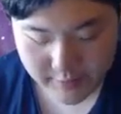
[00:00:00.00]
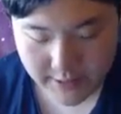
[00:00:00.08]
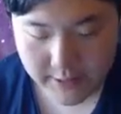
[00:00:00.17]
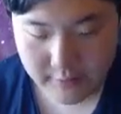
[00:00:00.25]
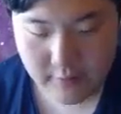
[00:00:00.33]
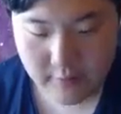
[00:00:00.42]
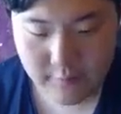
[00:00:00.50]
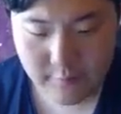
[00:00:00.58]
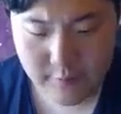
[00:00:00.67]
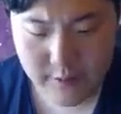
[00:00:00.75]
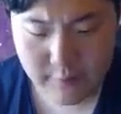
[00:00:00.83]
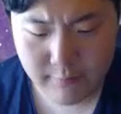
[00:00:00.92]
I also
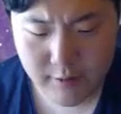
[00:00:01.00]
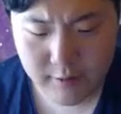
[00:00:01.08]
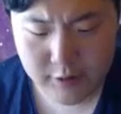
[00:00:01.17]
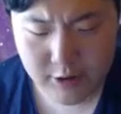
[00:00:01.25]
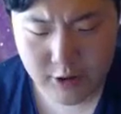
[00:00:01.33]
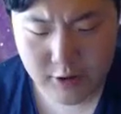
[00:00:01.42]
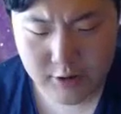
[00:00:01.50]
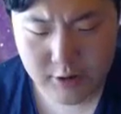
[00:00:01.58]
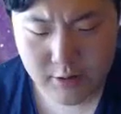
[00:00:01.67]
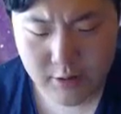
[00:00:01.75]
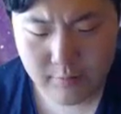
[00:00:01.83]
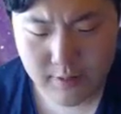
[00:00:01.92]
avoid a Wild Charge
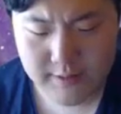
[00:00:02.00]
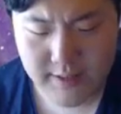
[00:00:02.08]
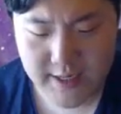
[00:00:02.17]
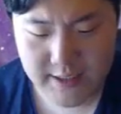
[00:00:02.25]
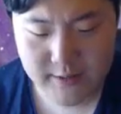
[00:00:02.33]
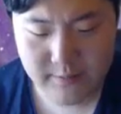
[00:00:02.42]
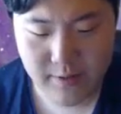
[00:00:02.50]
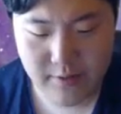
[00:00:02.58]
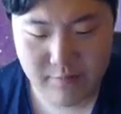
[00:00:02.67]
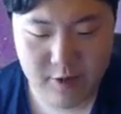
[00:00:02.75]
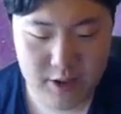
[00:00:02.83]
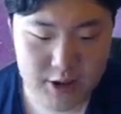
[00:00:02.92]
plus Ice
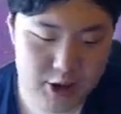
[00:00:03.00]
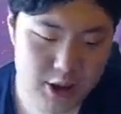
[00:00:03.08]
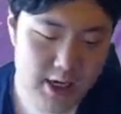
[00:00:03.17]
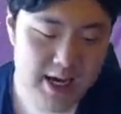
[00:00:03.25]
Beam, which